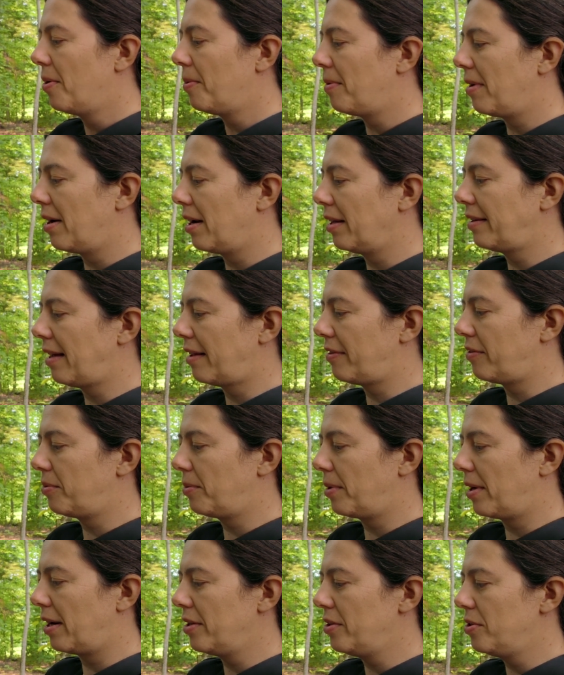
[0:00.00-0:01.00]
Well, that's
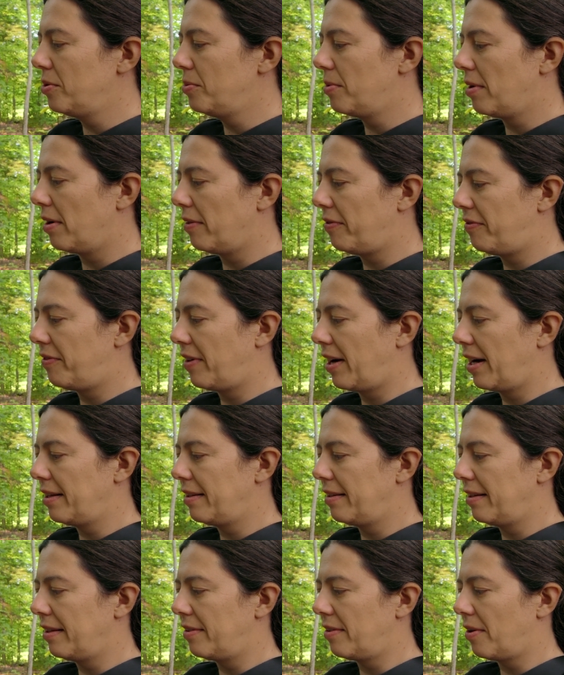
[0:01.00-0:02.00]
where you will
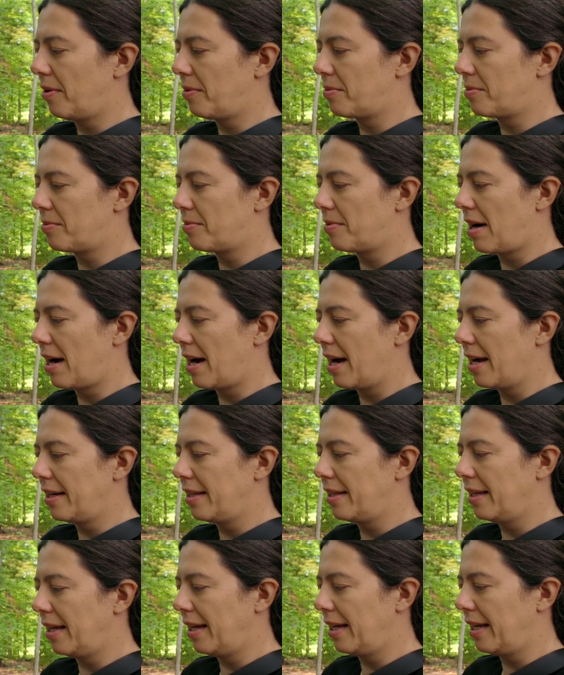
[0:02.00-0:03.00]
find it
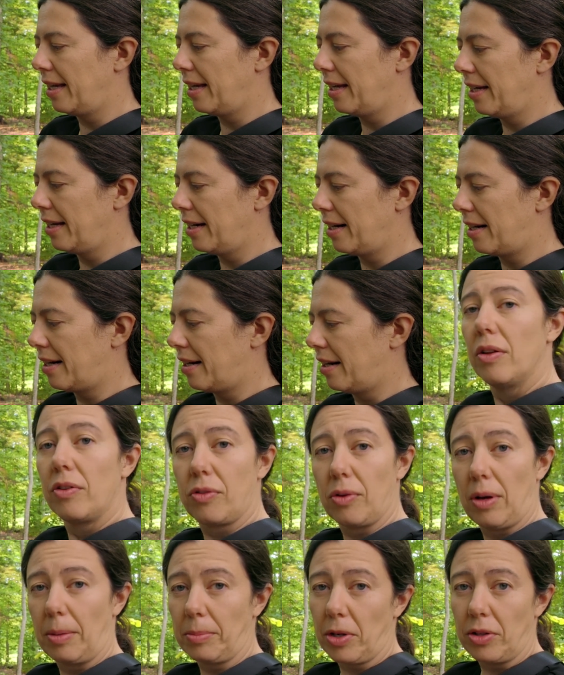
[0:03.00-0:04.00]
right here.
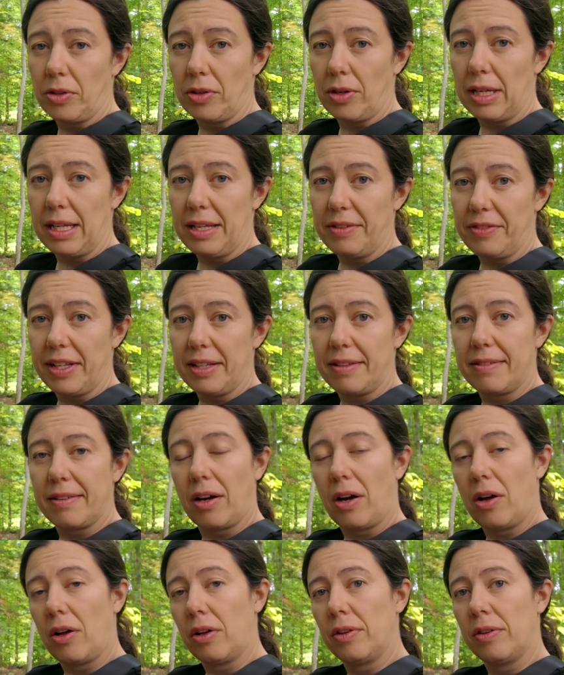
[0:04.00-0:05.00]
So I'm going to leave it
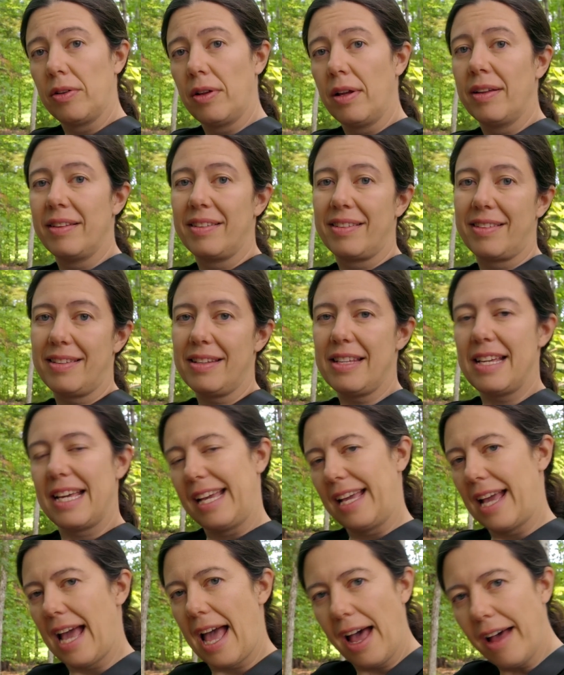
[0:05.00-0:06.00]
on
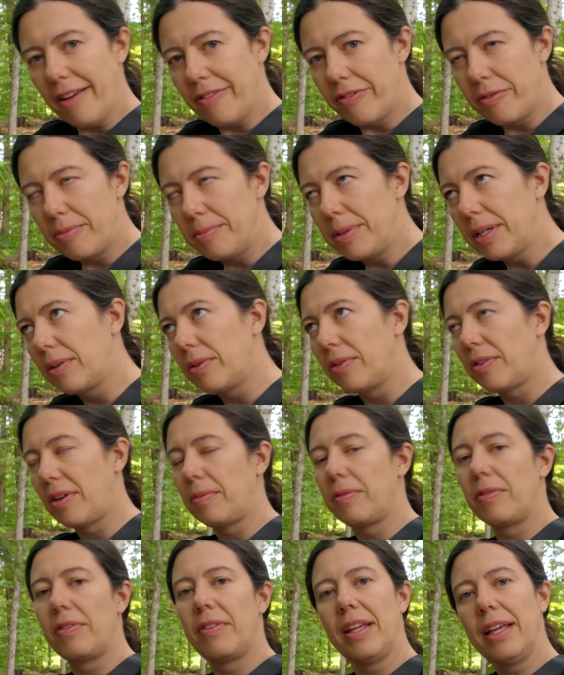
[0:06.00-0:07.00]
CAF because
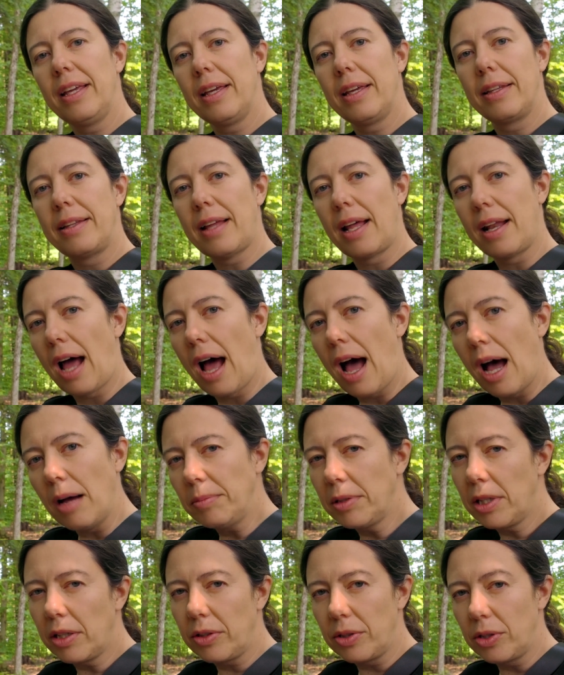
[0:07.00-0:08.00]
I think that
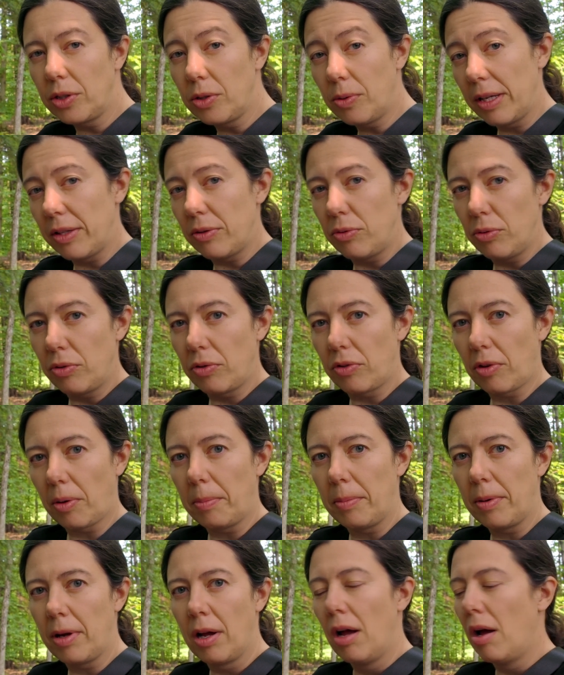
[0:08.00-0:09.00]
I'm going to go into
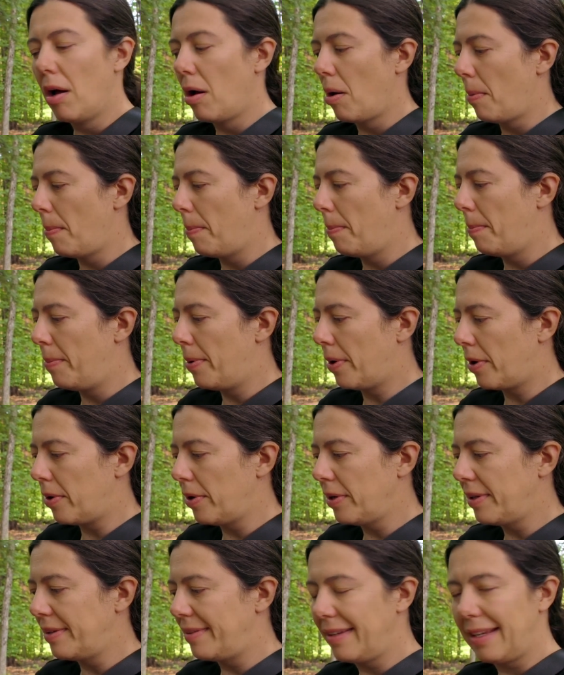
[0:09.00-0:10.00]
some
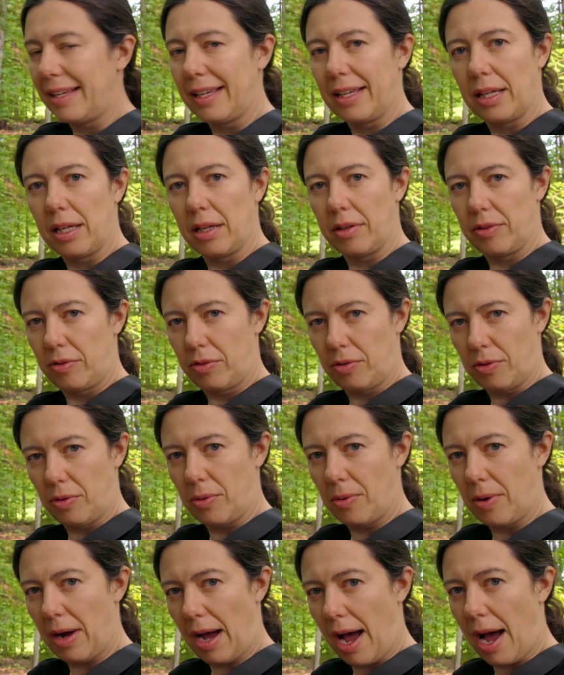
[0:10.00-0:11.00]
birding.
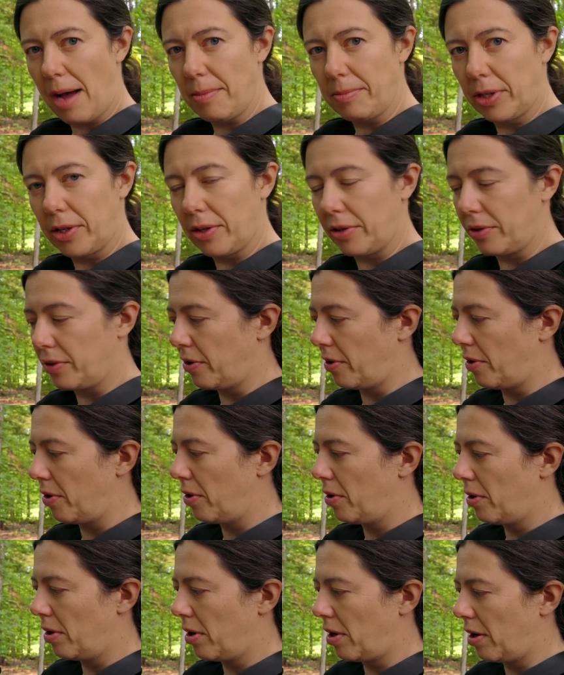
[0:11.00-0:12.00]
So I'm going to
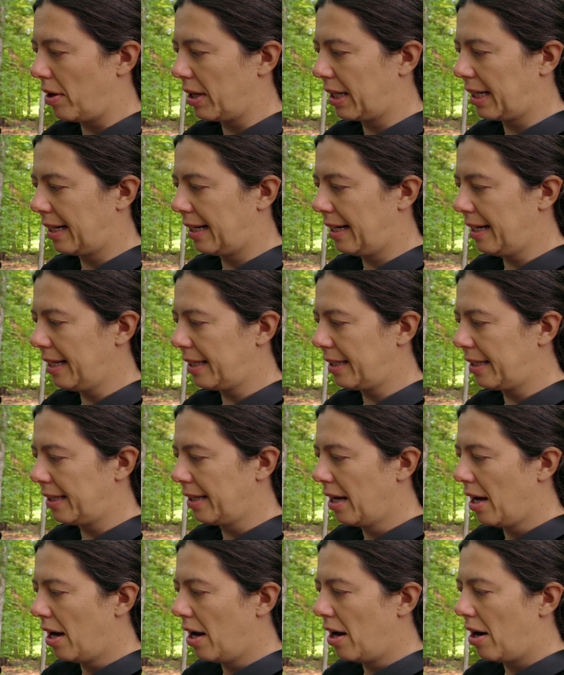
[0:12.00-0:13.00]
click
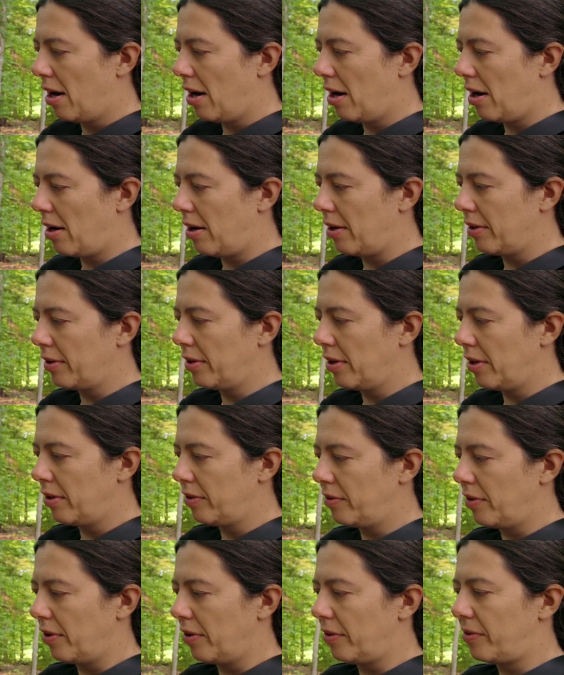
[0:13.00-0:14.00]
on
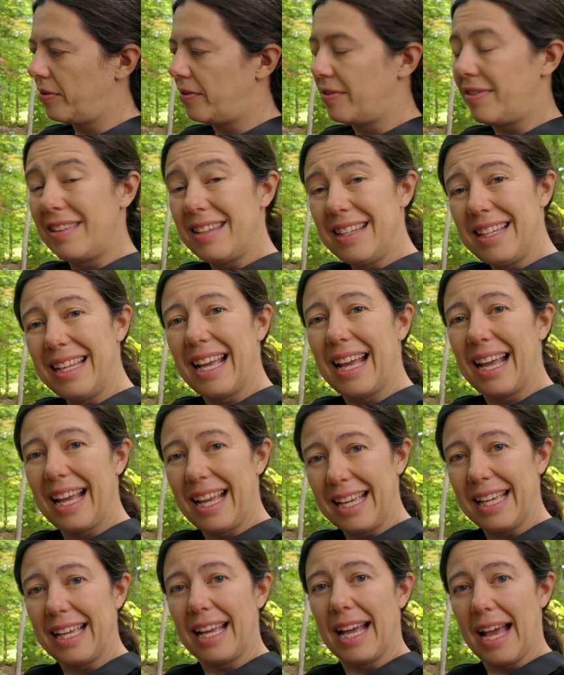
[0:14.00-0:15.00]
the
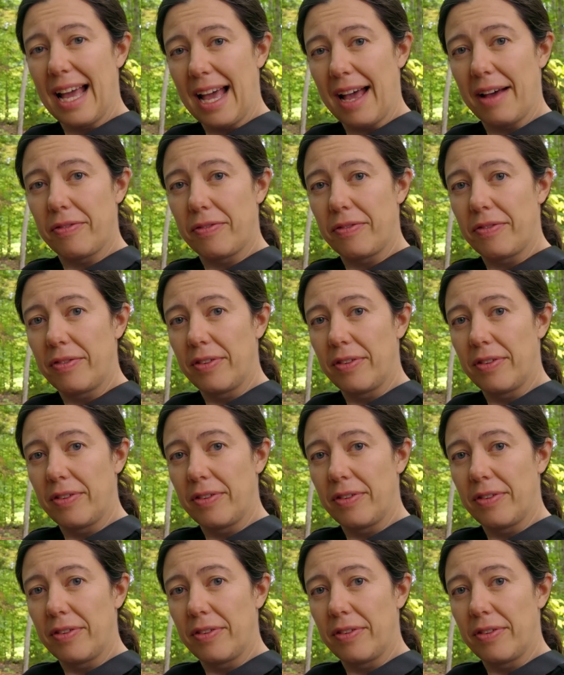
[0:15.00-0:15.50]
CAF.